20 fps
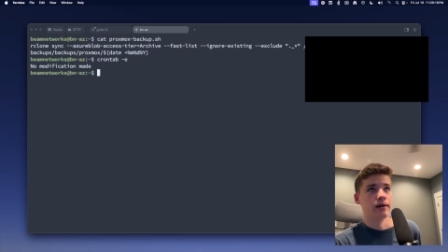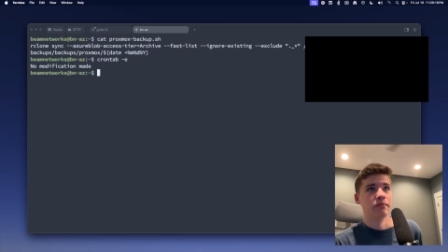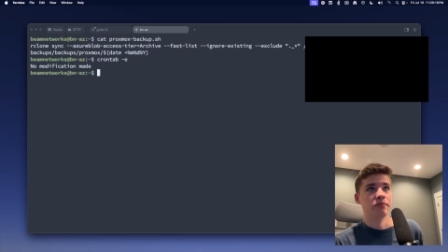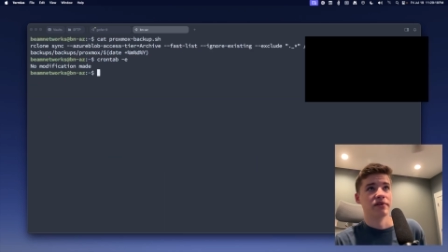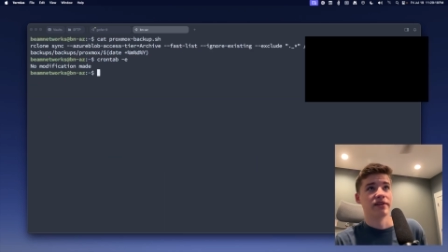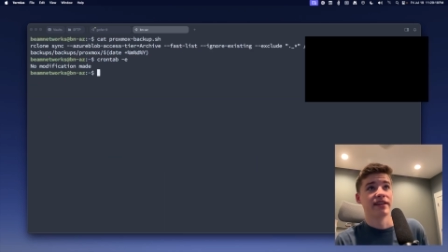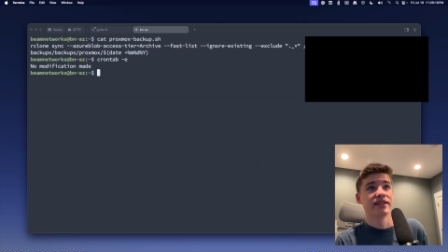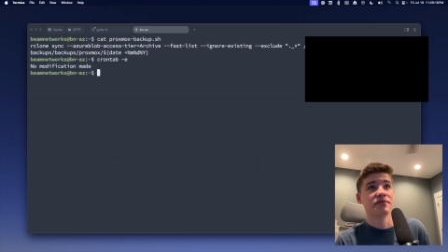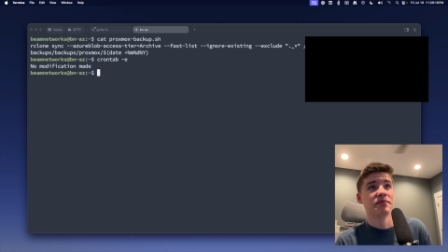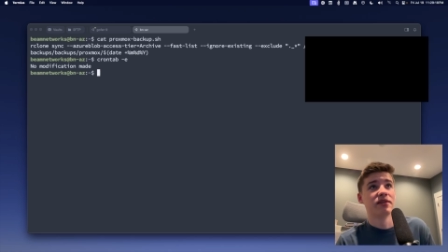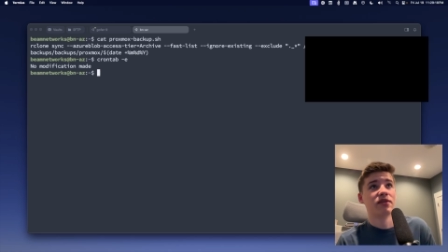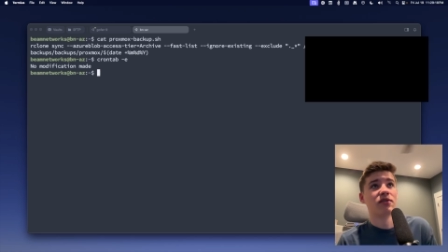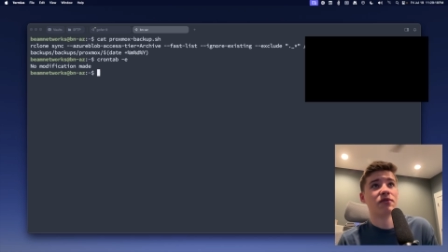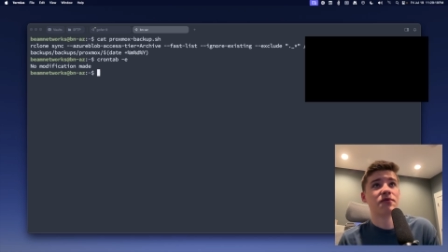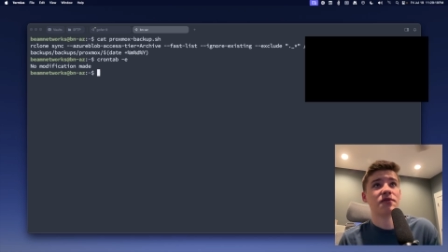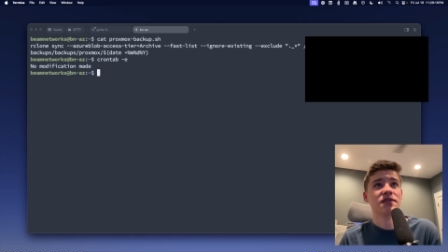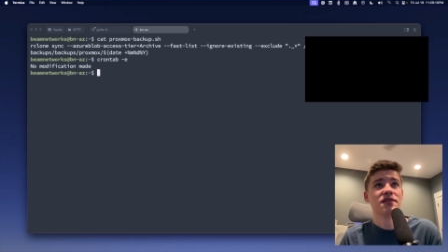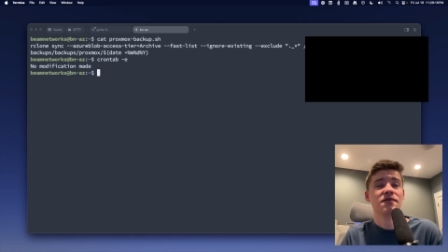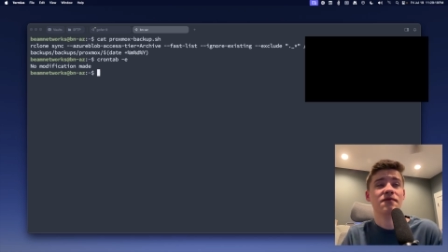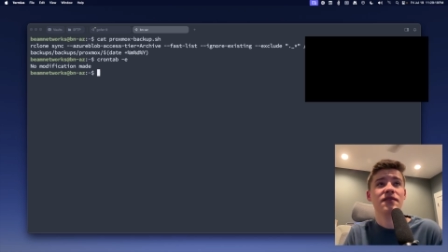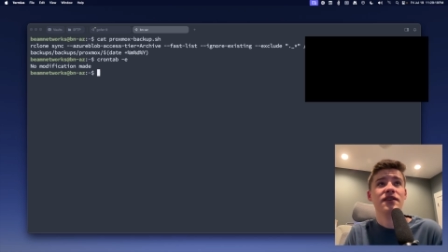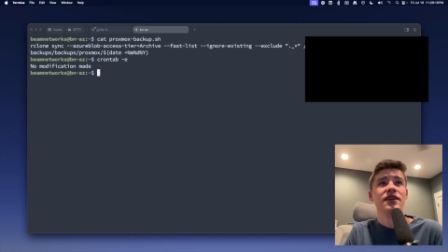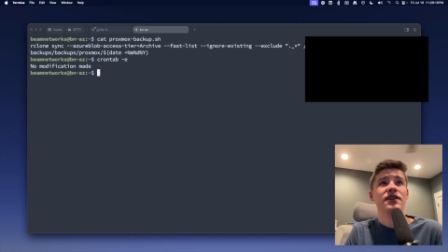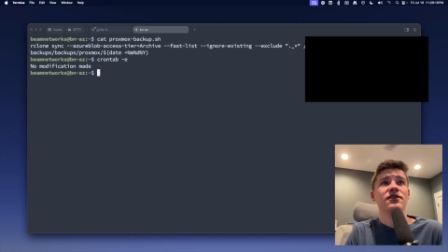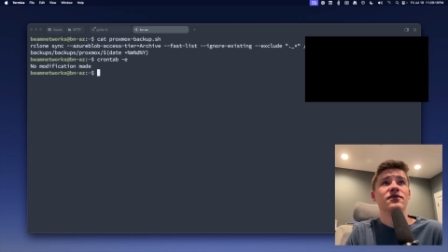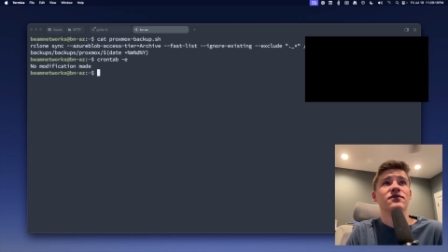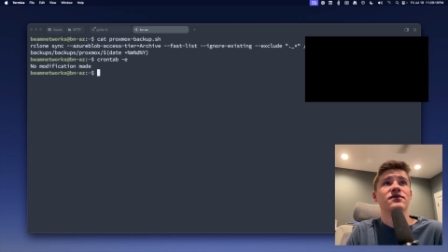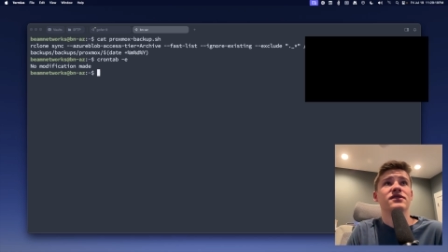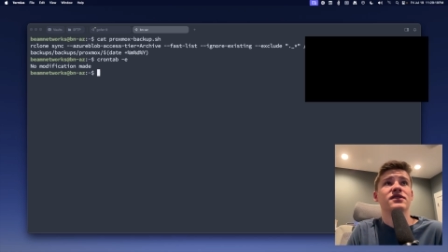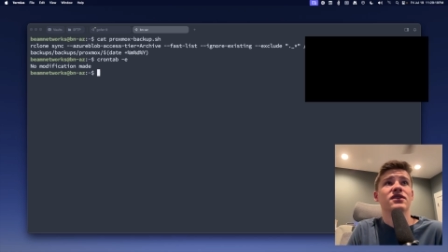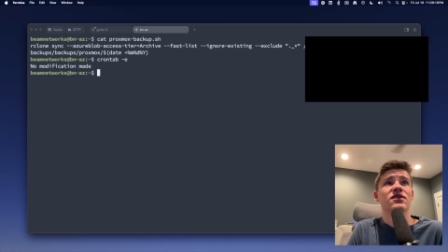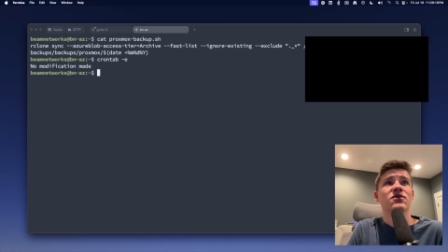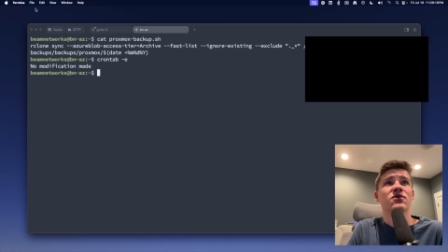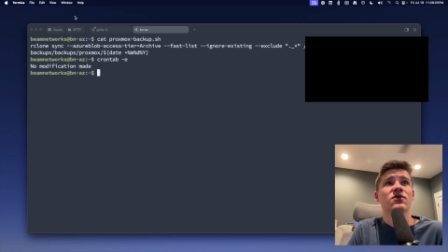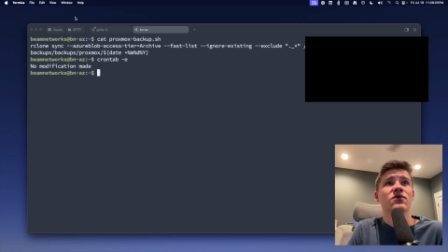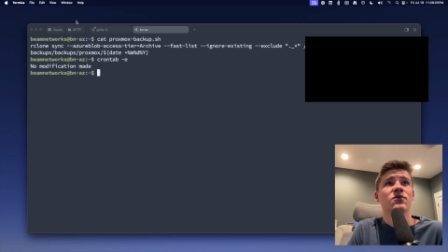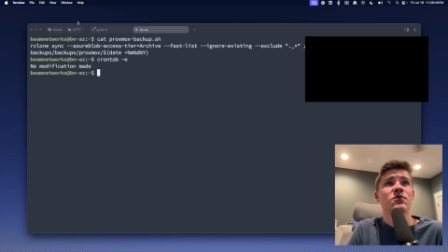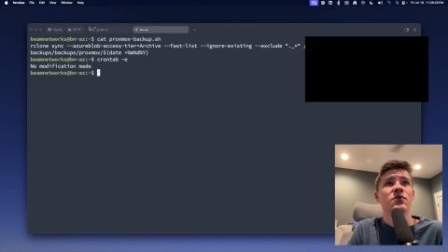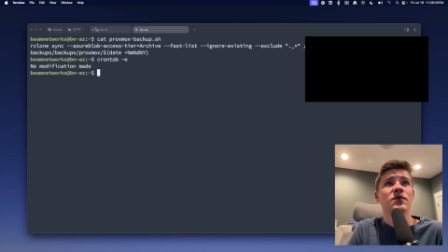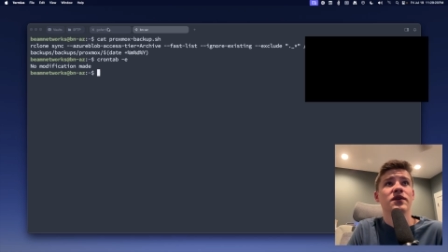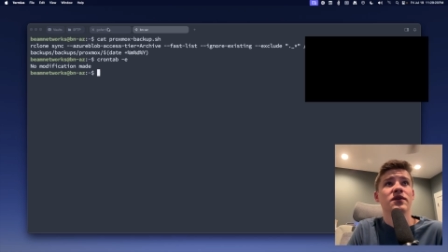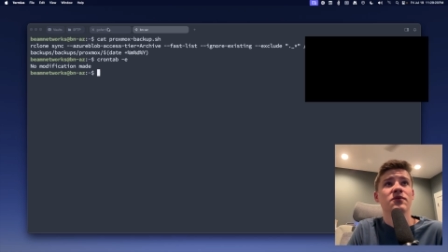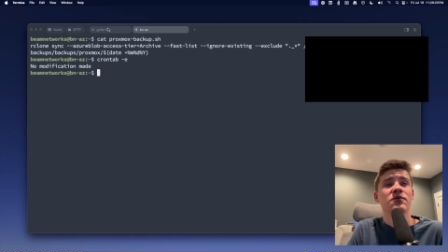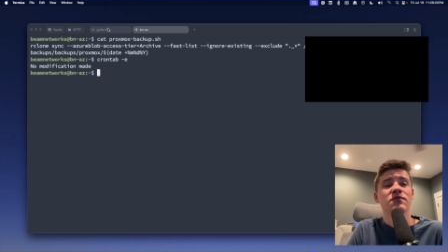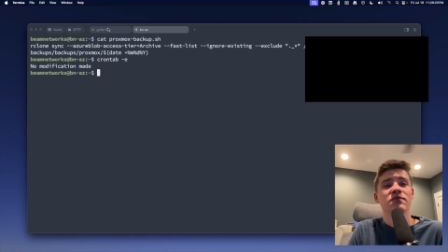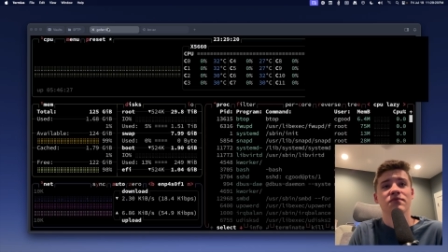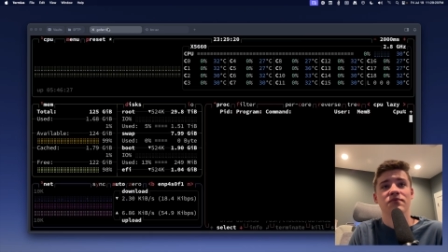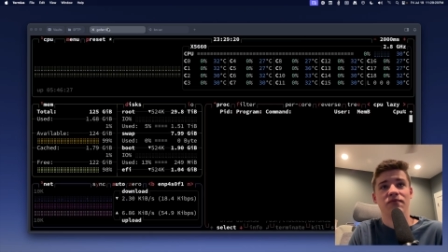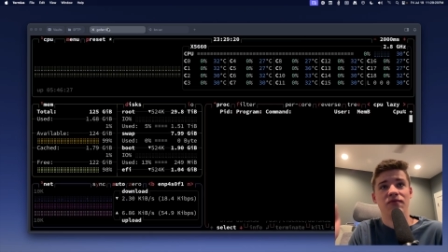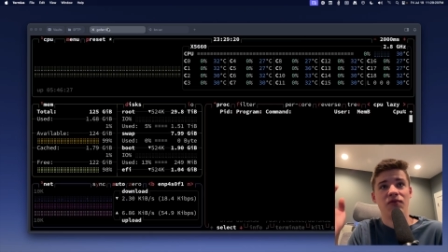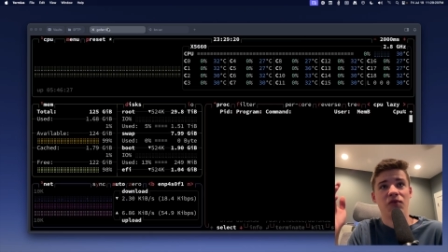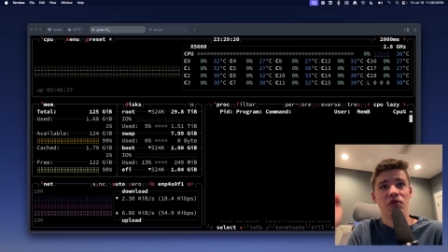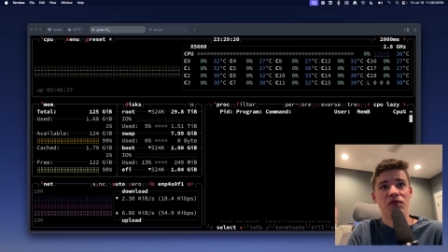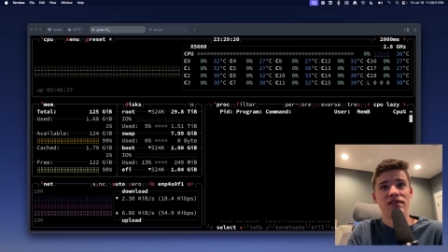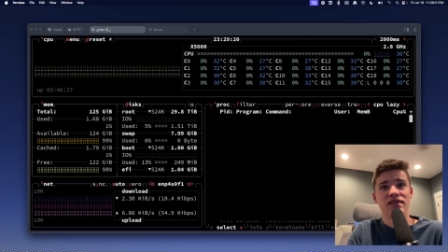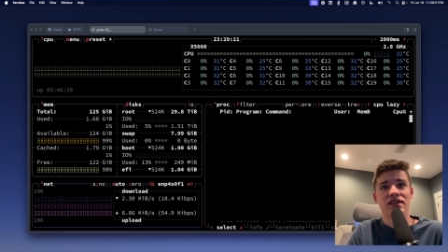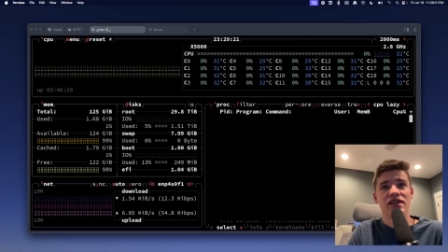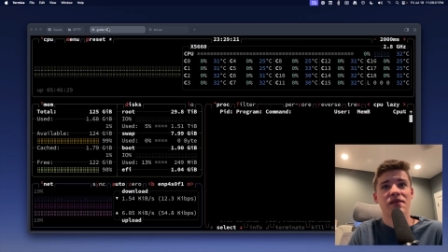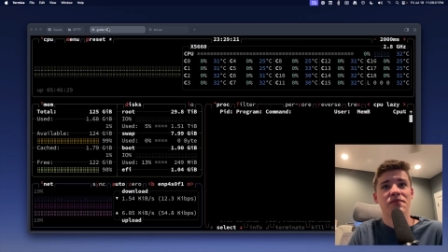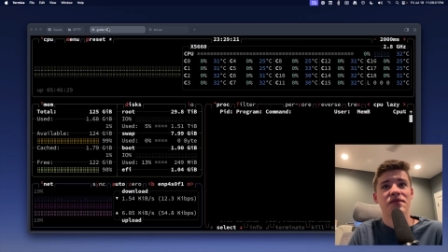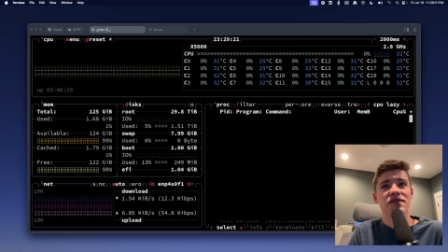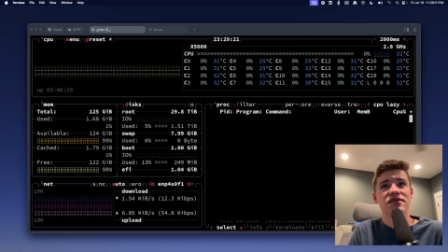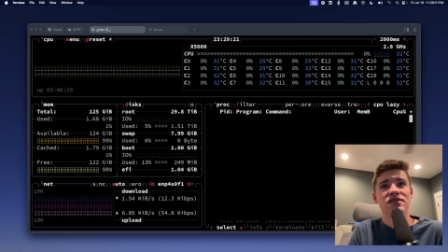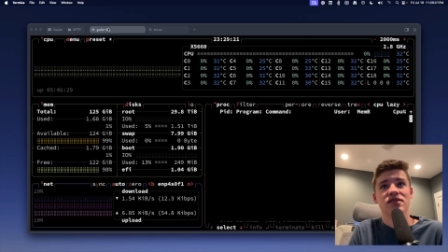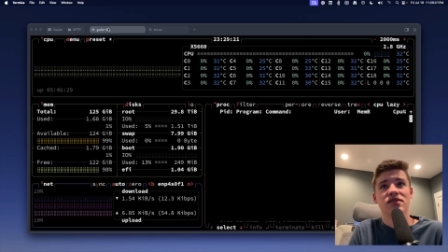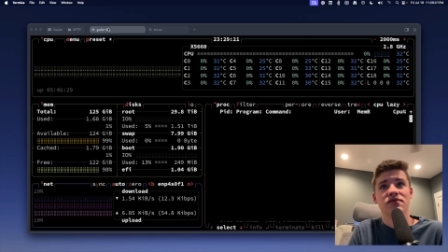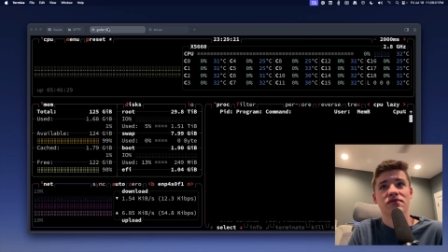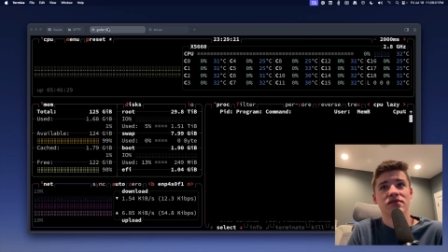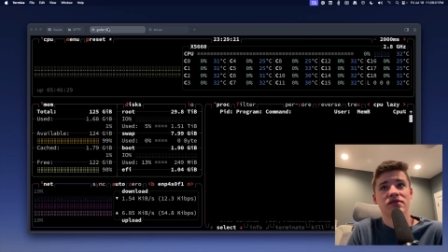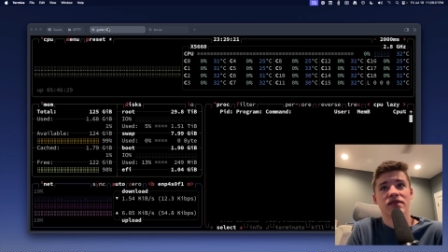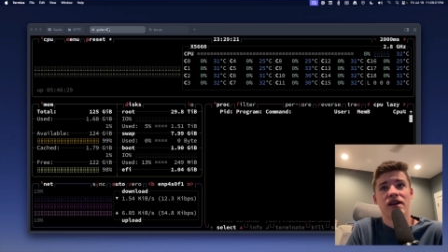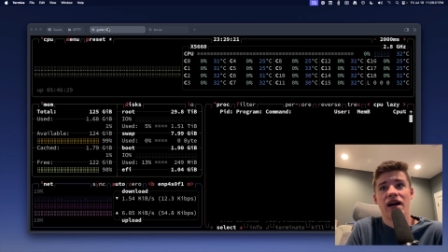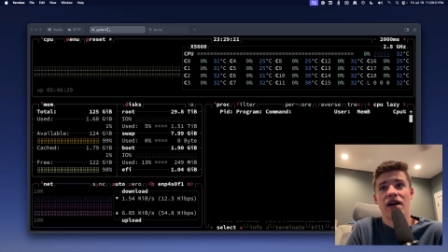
But that's about all for this video. So we fully set up this server.